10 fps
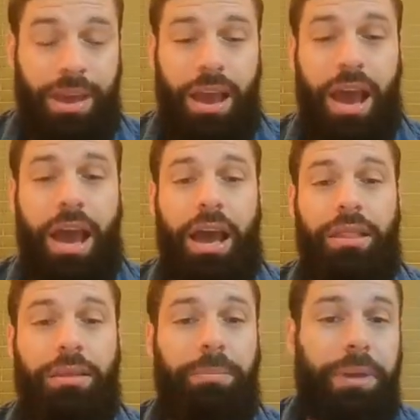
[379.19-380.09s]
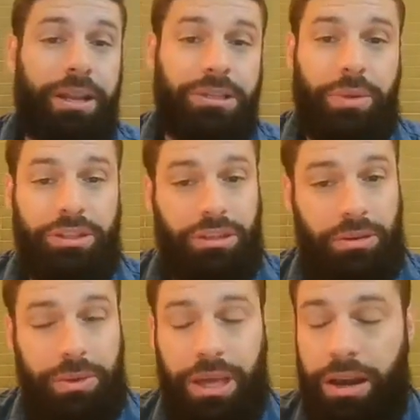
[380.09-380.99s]
And the biggest question that we
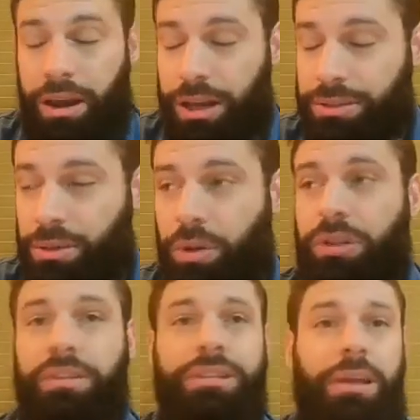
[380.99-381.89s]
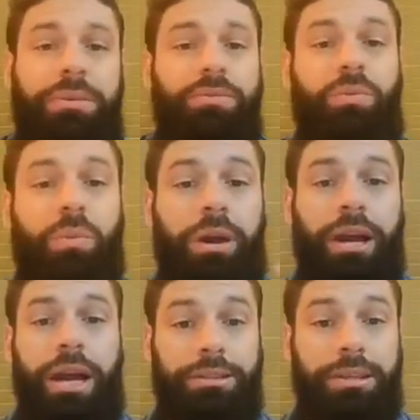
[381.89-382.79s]
get asked all of the time is, what
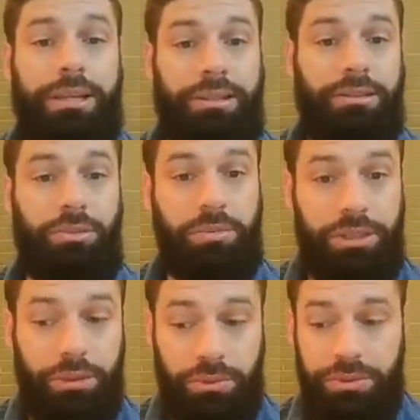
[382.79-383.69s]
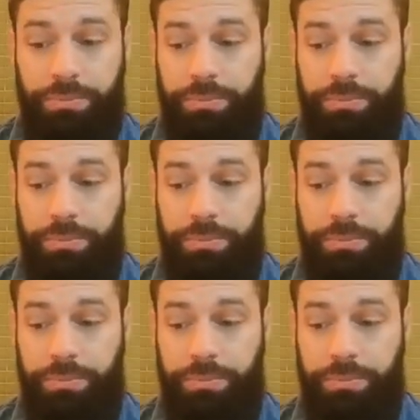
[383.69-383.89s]
ad sizes do we use?